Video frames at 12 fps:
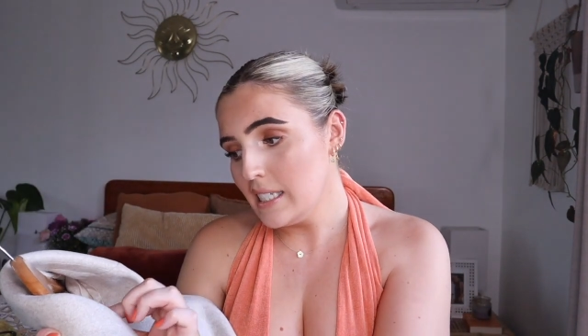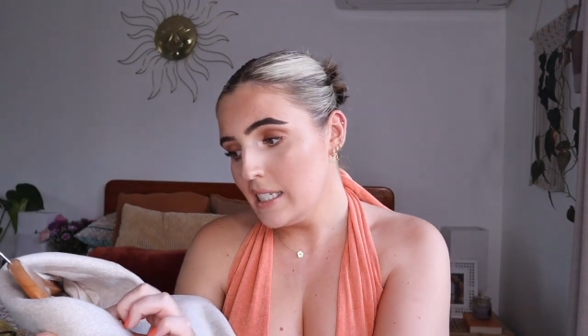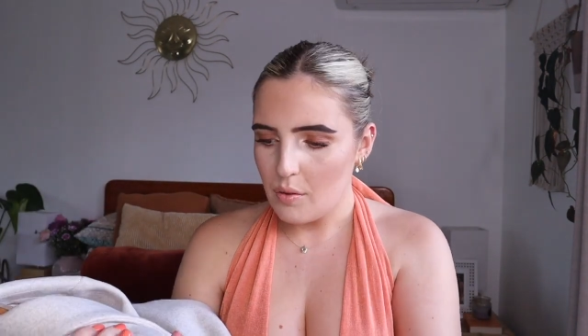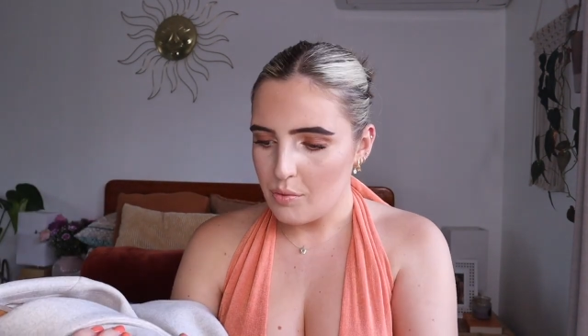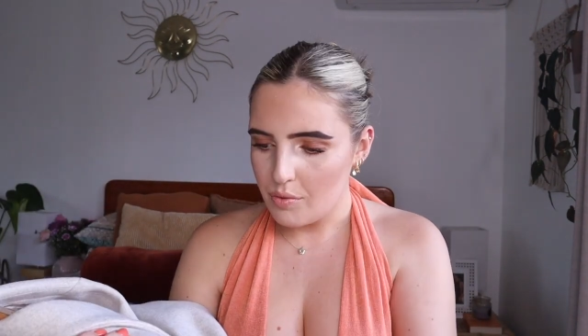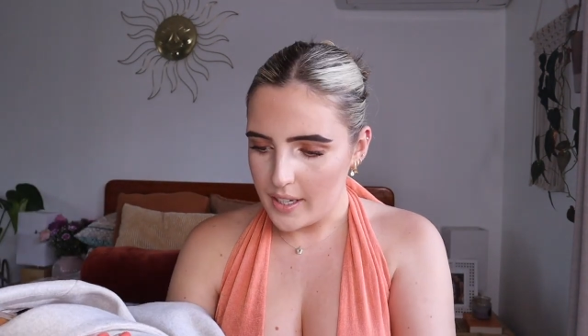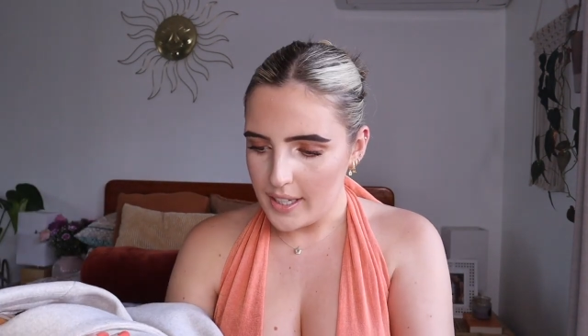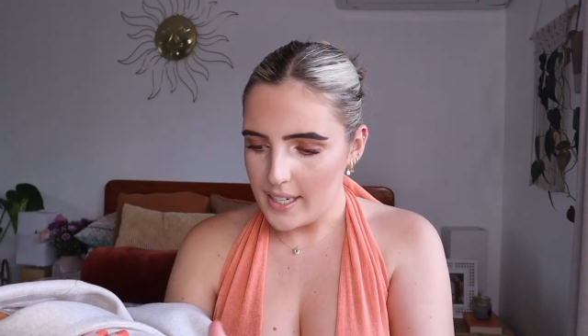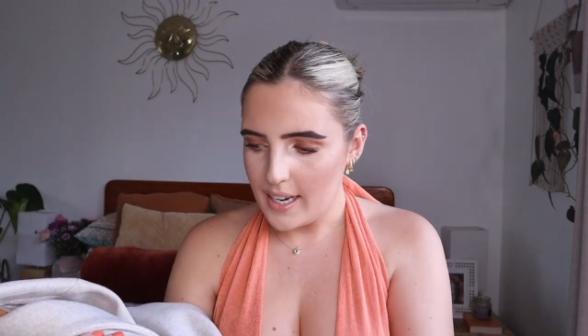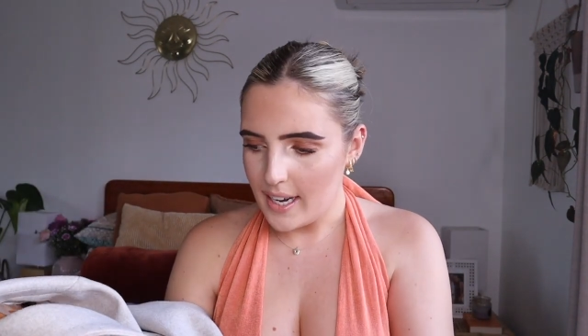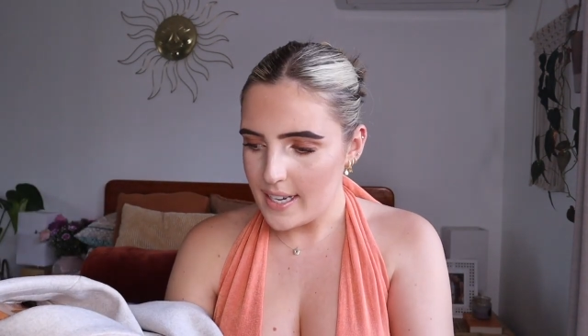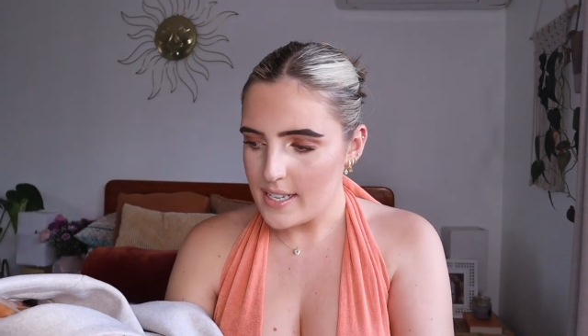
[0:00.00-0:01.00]
A really
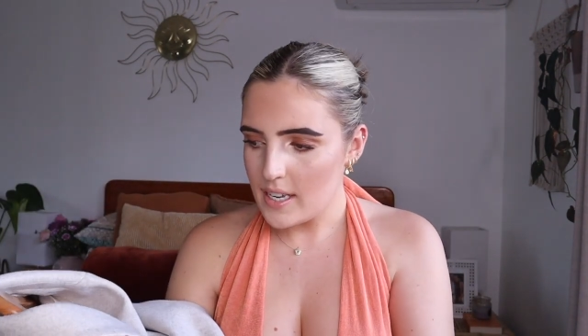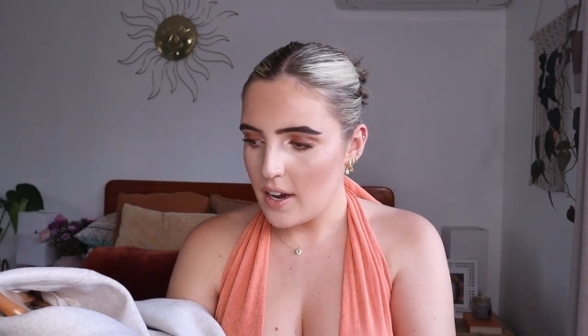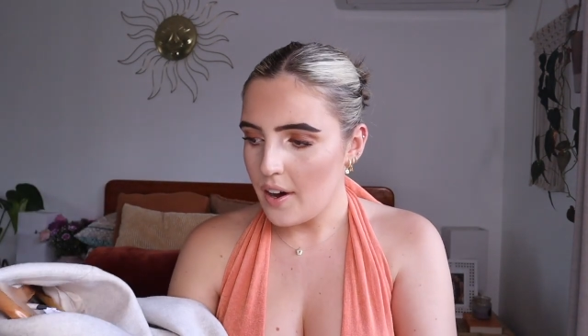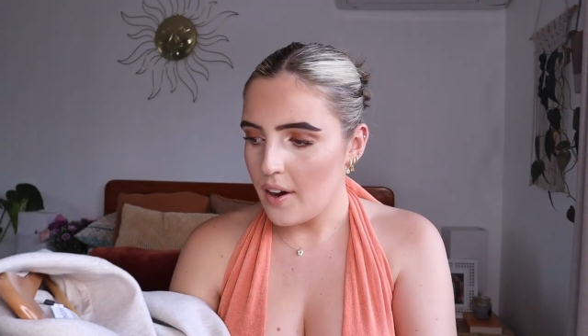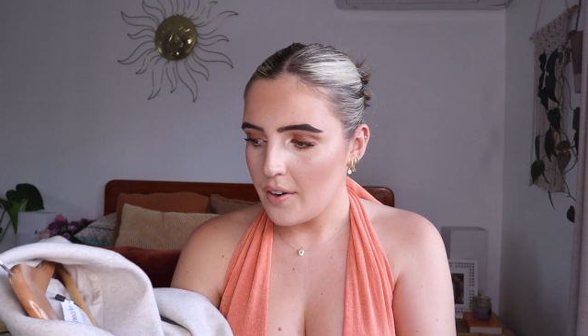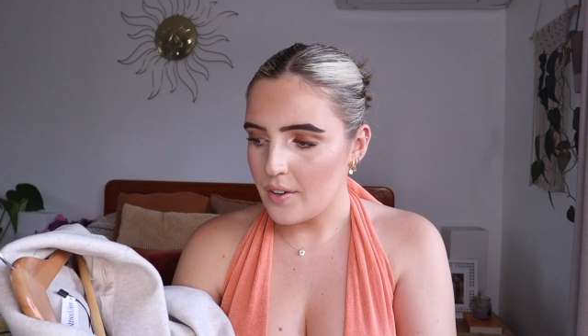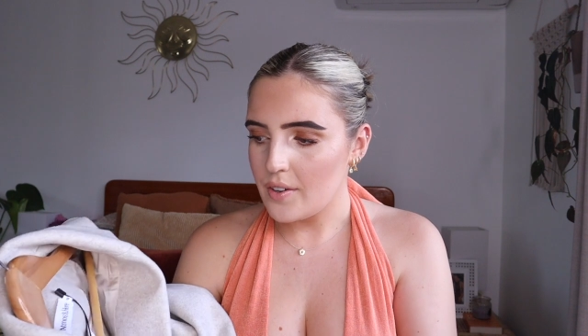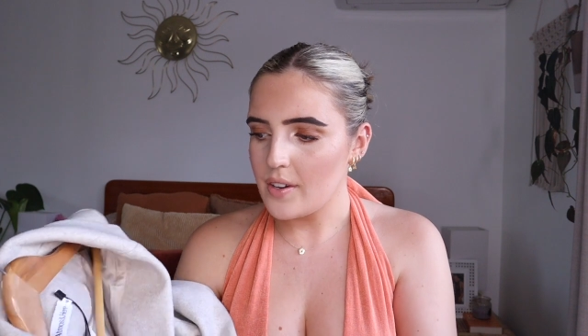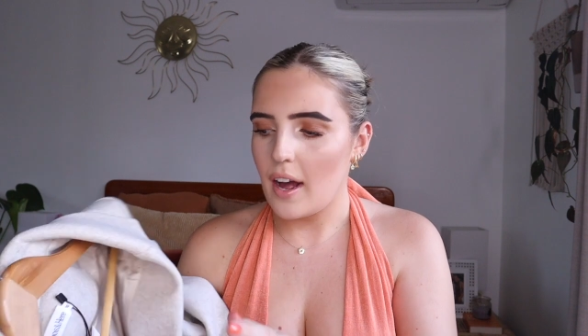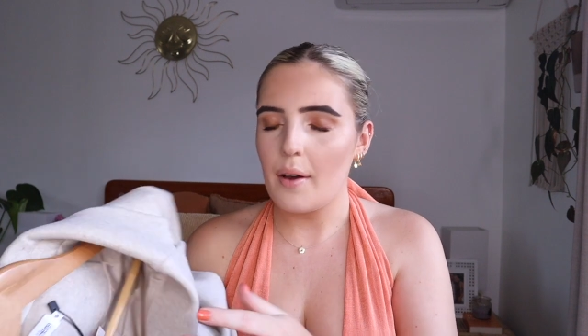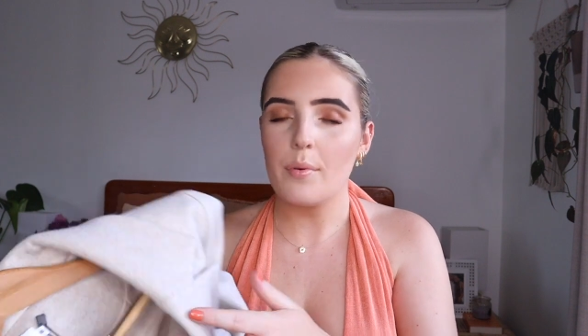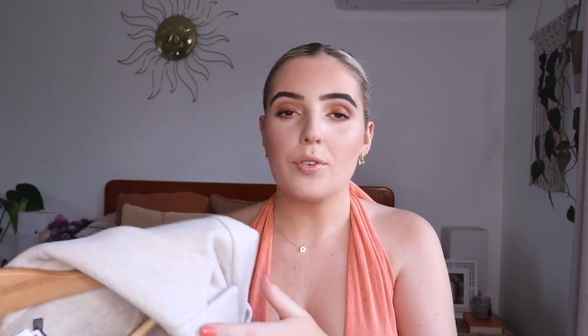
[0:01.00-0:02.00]
nice coat.
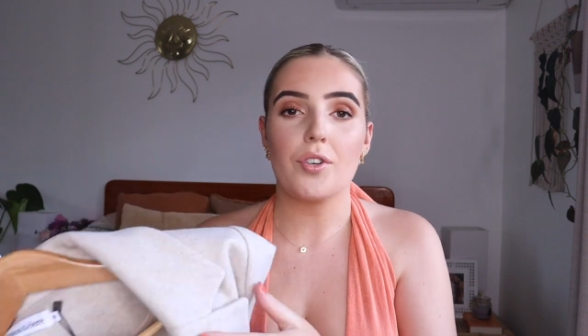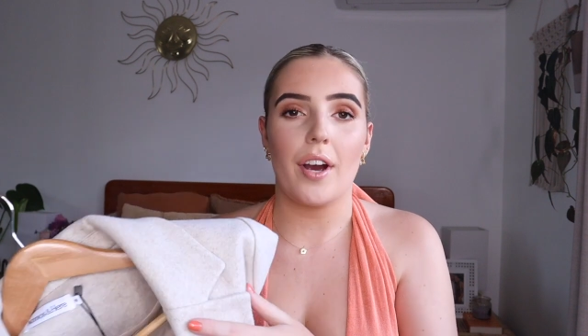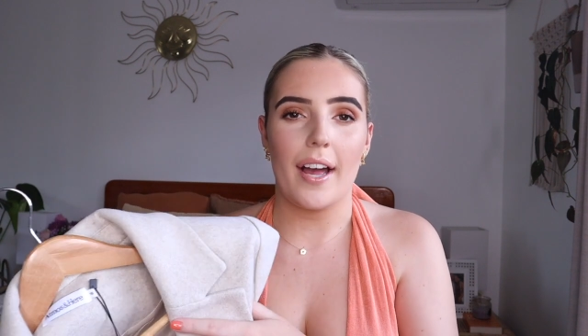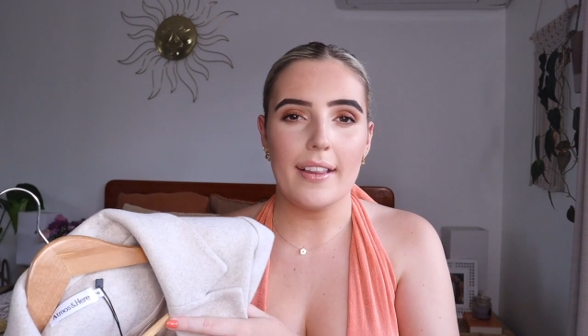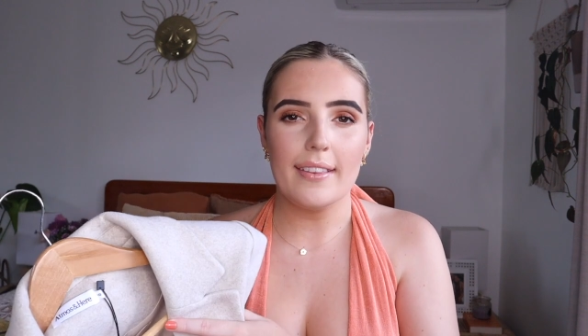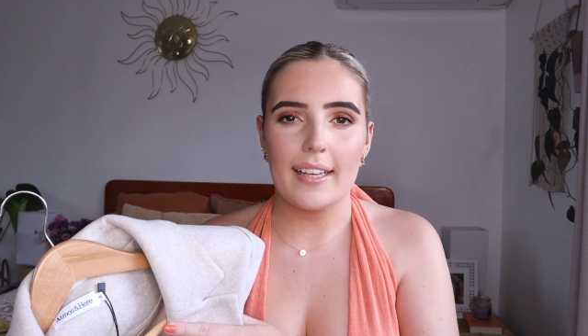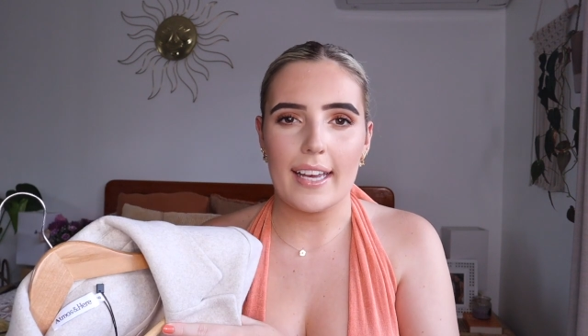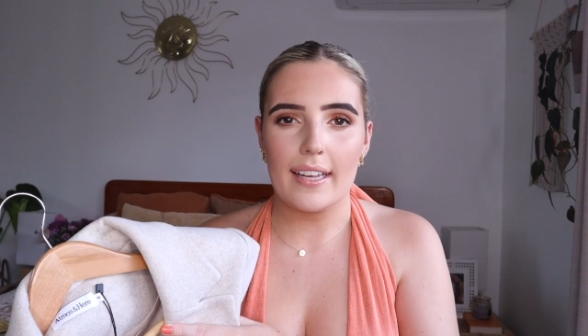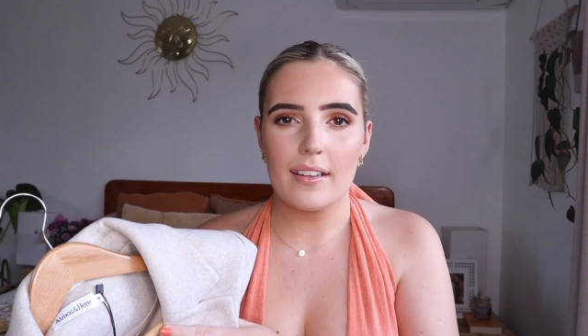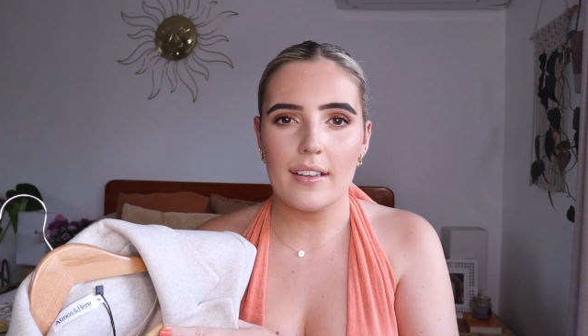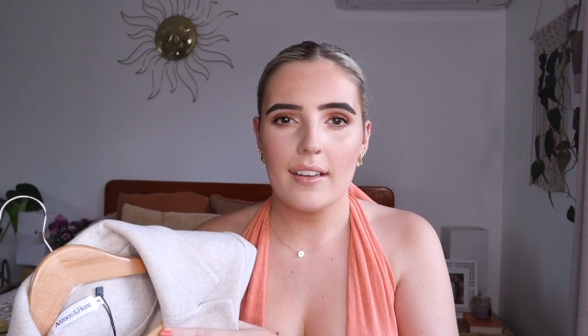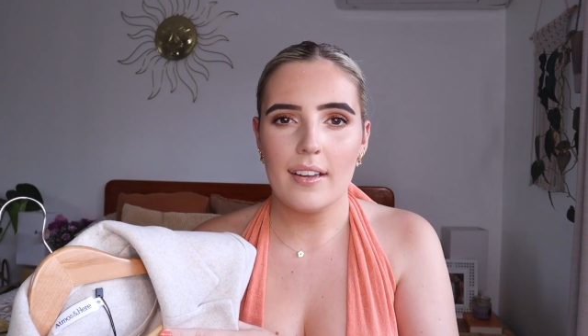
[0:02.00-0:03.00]
I will try and
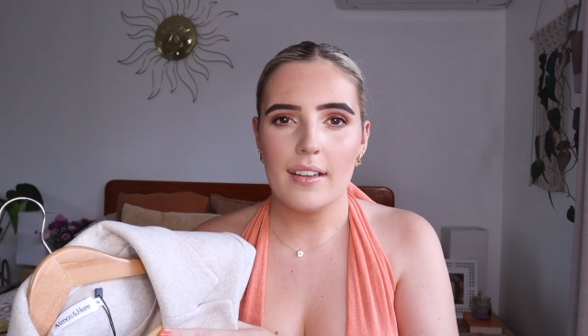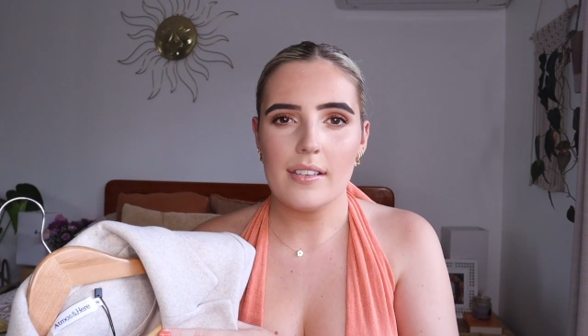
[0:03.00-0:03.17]
link